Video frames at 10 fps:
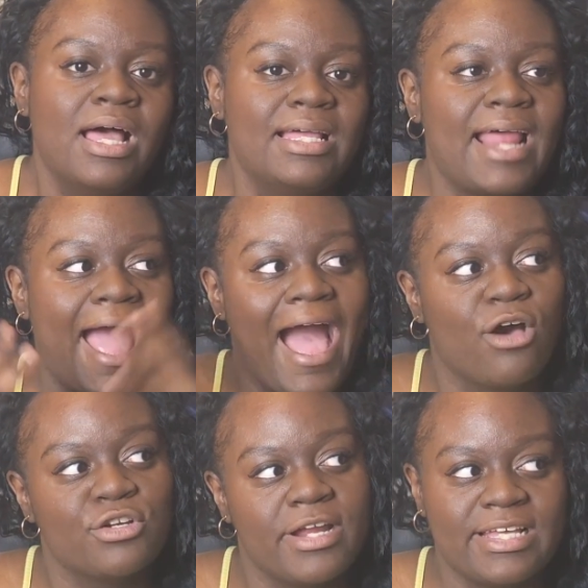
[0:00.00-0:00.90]
an
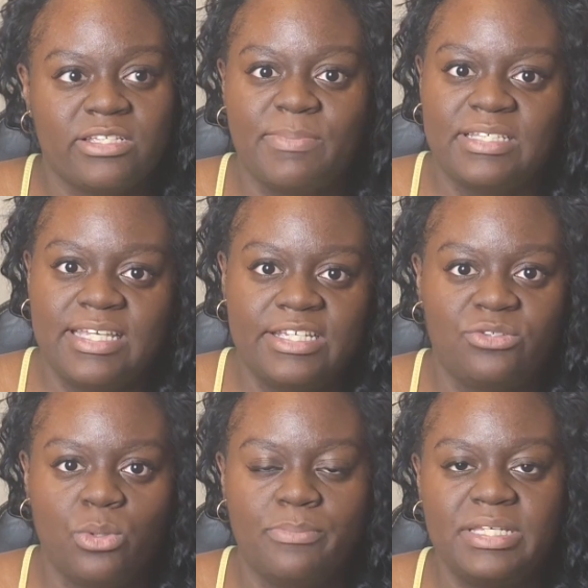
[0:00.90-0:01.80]
outer
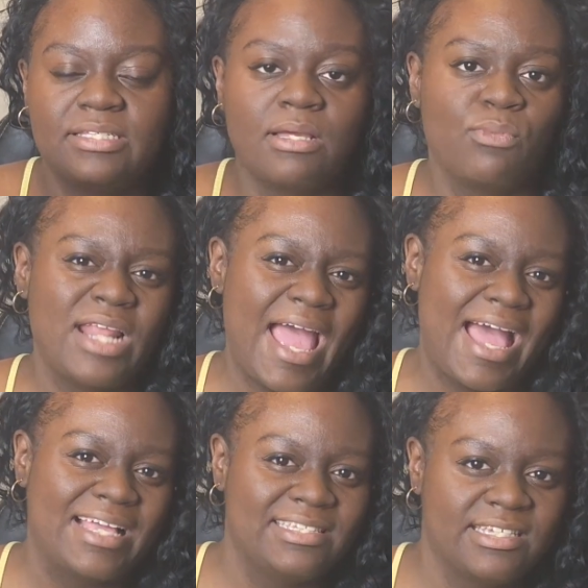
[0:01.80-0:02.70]
expectation would be someone
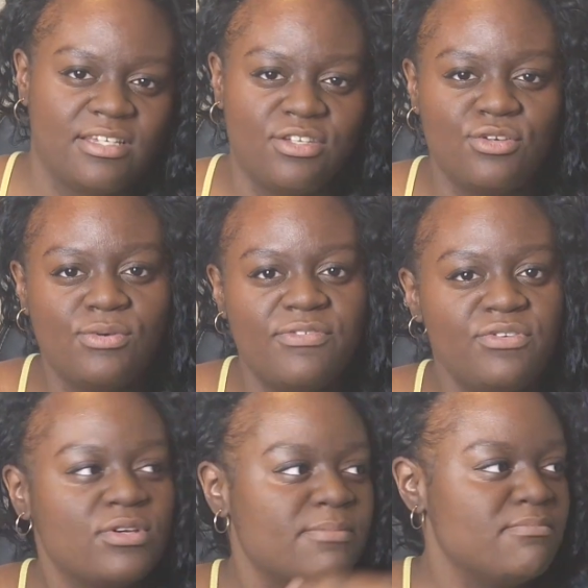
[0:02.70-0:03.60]
asking you if
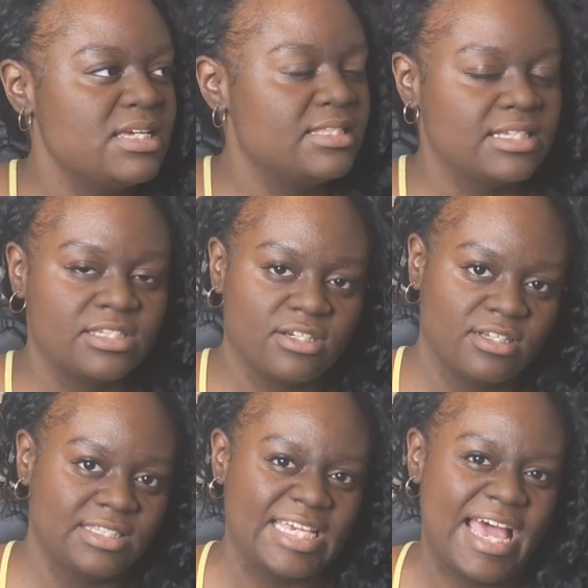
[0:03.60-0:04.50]
you can meet this
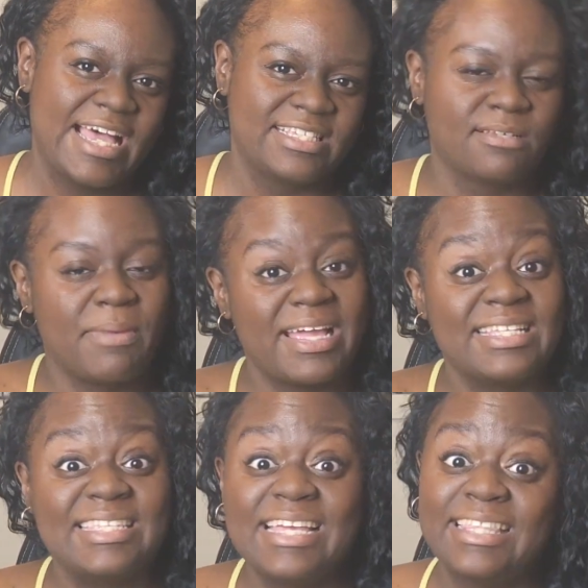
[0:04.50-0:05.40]
certain task by
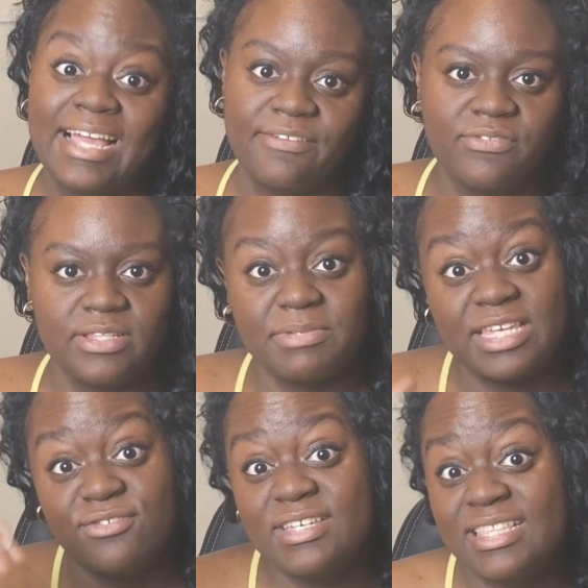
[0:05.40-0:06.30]
a deadline for them.
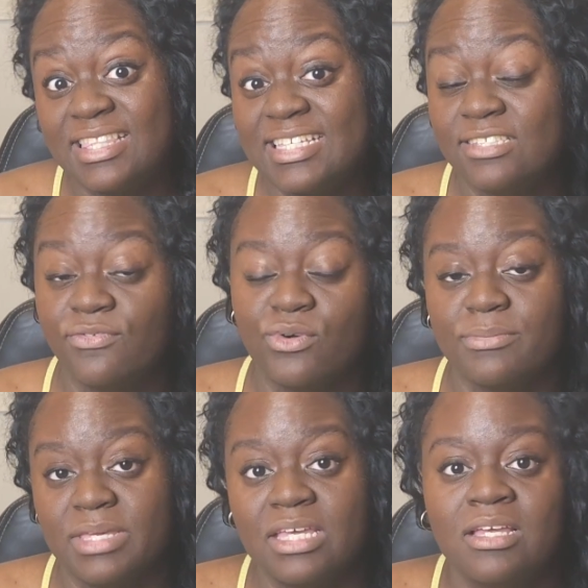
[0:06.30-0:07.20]
Can you get this for
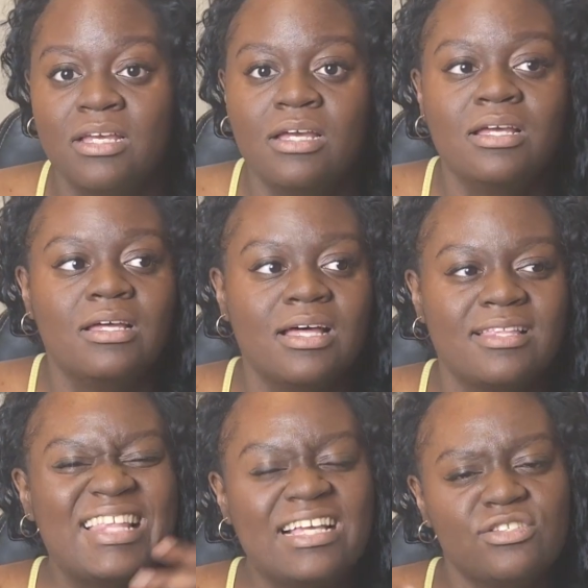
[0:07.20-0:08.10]
me?
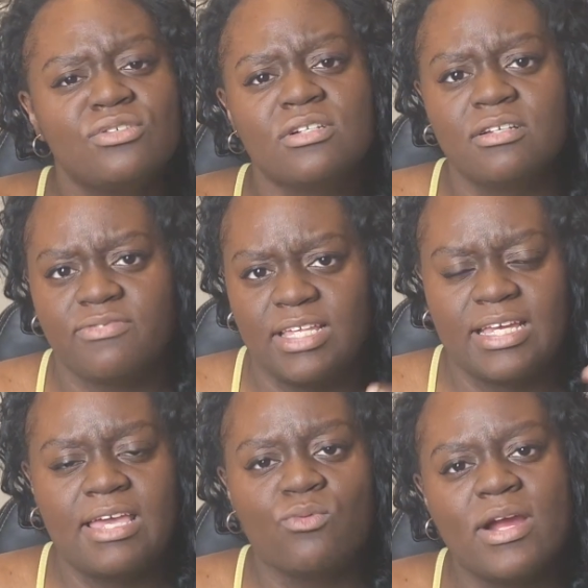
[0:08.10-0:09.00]
That sort of
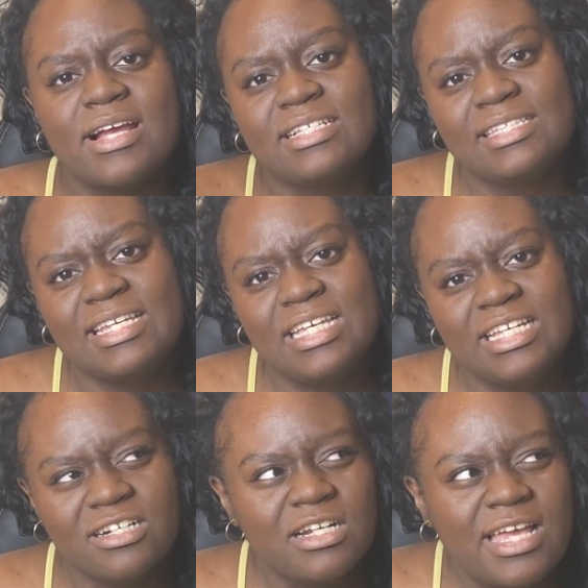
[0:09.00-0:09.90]
thing. And whereas
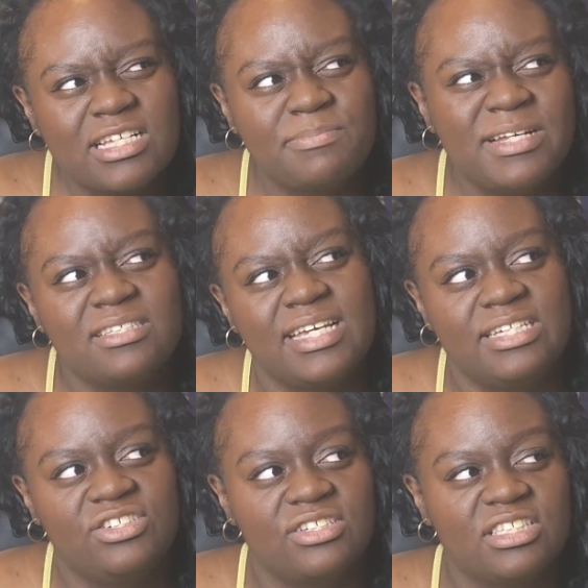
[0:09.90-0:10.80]
inner
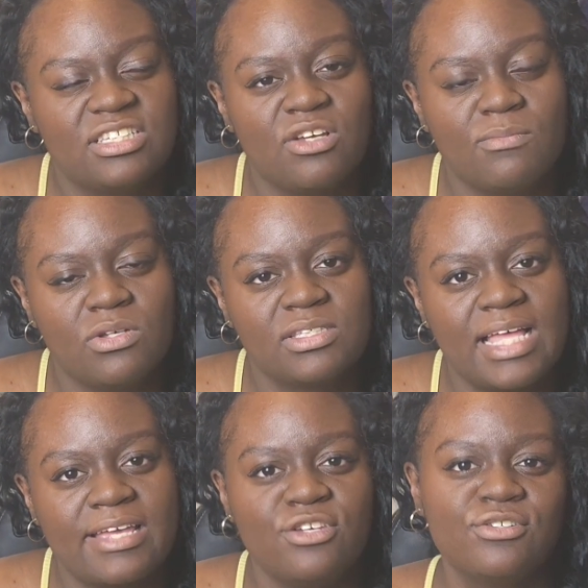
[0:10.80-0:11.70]
expectations is almost
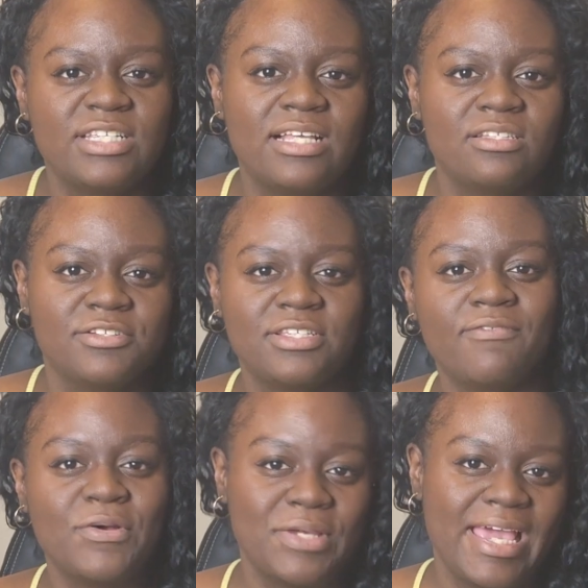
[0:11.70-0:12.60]
like you telling
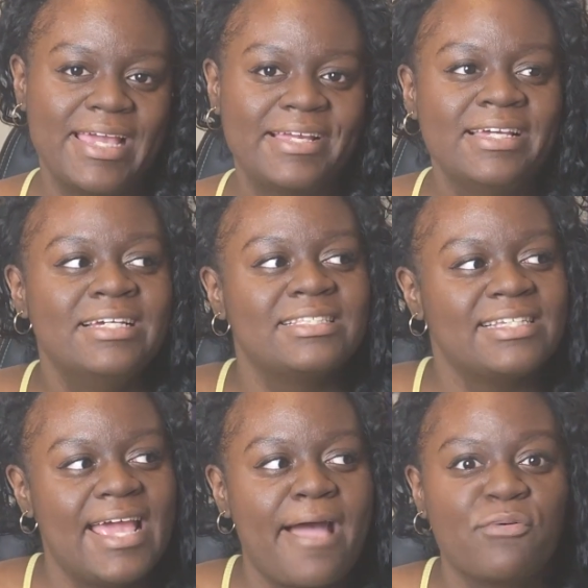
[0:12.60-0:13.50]
yourself, okay,
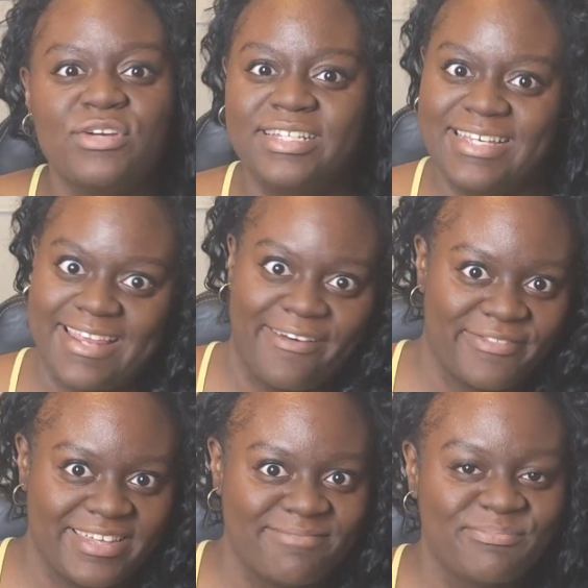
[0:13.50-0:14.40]
today I'm going to eat
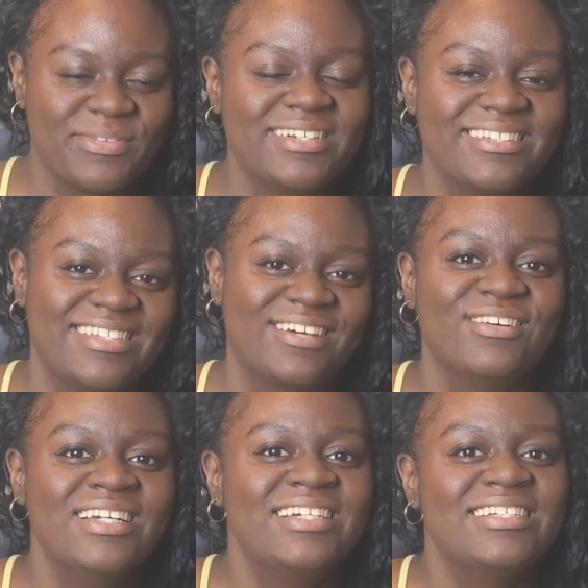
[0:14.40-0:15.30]
healthy. You know,
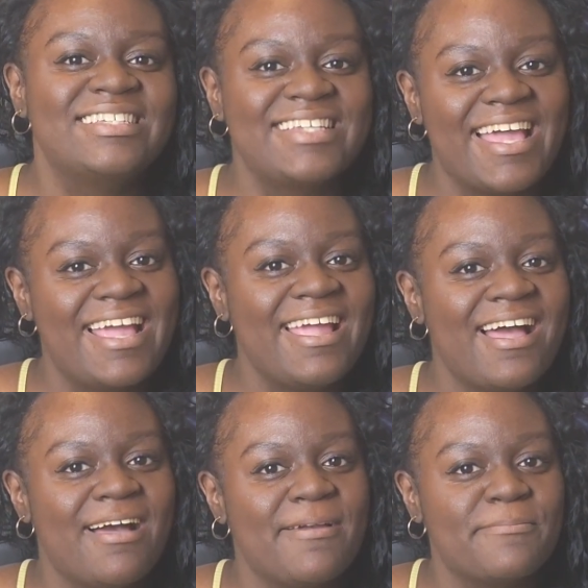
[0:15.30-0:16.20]
today
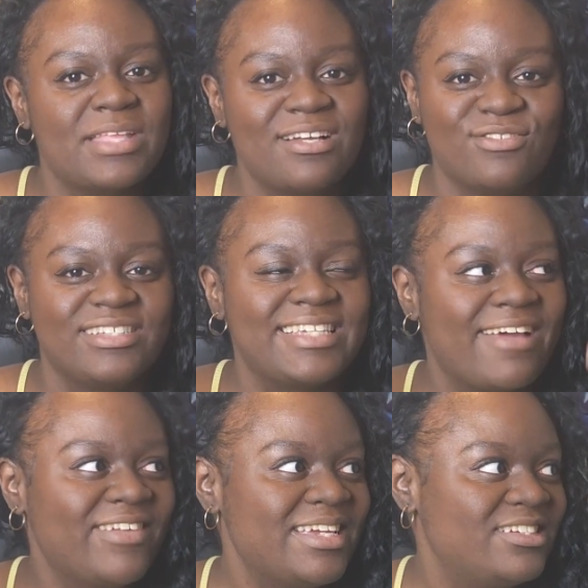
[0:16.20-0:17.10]
I am not going to
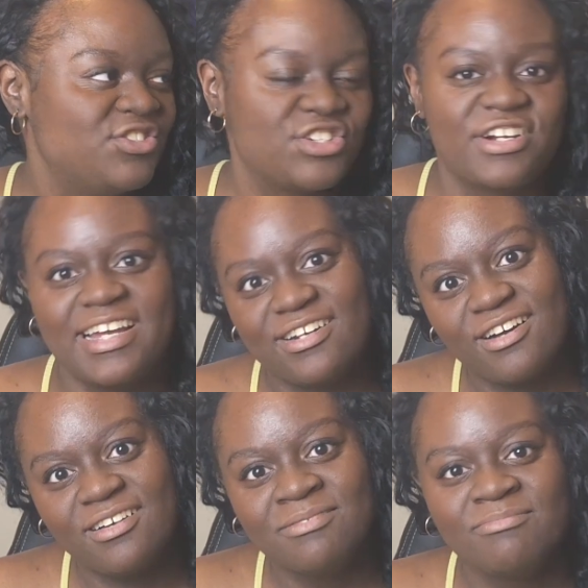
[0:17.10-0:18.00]
have any sugar at
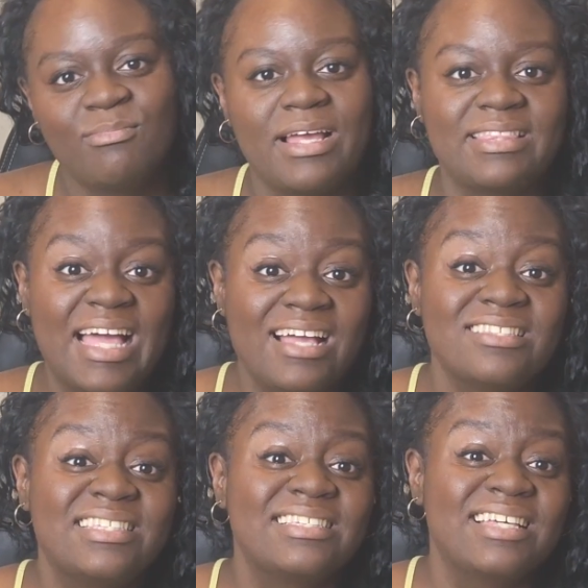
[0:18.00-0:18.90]
all. Like,
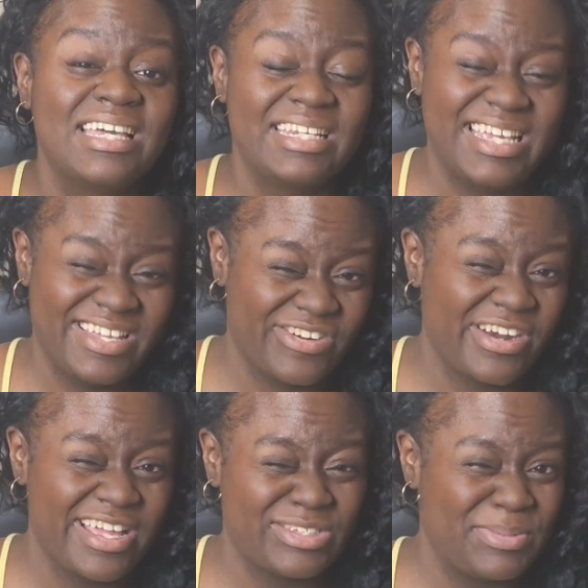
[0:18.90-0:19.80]
that's an inner
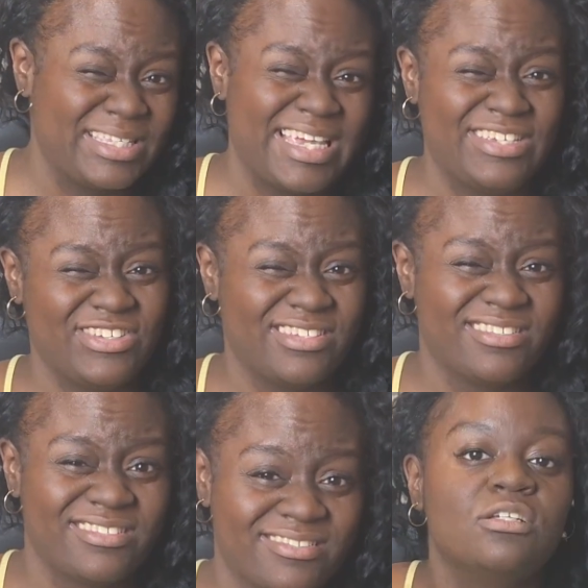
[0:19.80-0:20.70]
expectation.
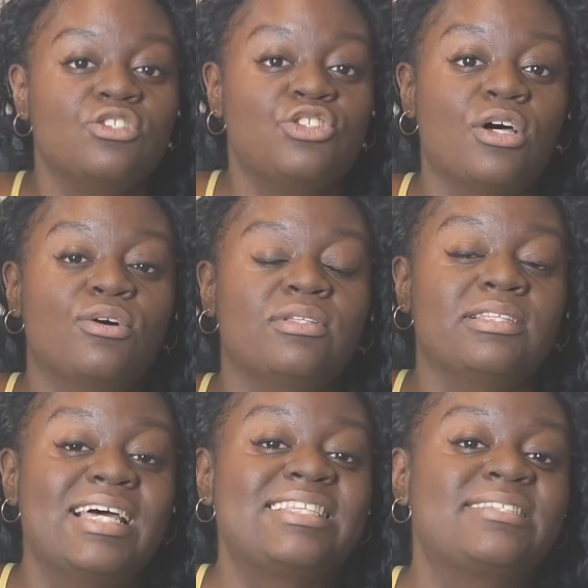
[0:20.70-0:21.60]
So
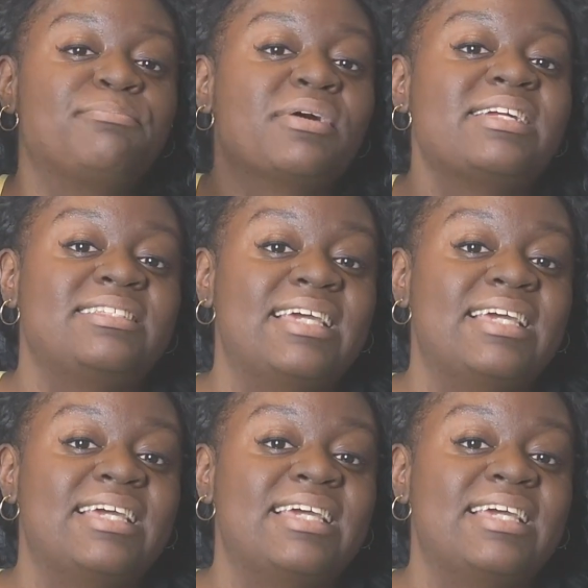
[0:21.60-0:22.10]
let's break